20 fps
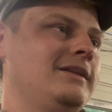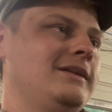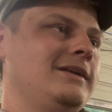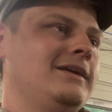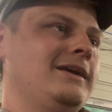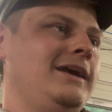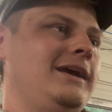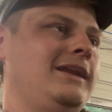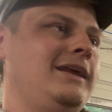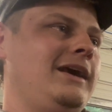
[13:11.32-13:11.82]

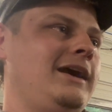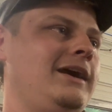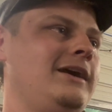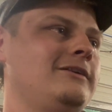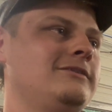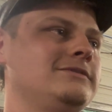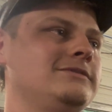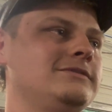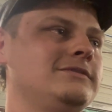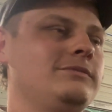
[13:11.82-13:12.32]

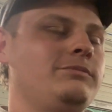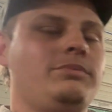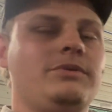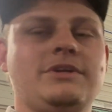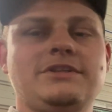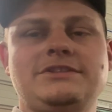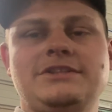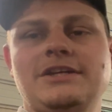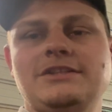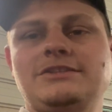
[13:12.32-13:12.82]
anyhow,
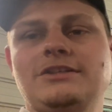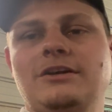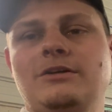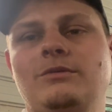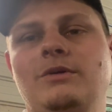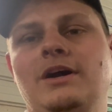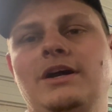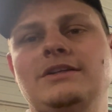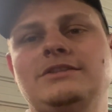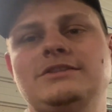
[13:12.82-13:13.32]
appreciate y'all
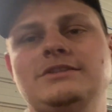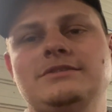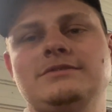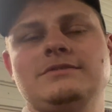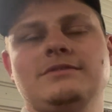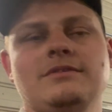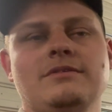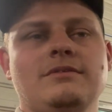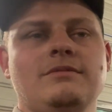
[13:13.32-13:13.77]
watching.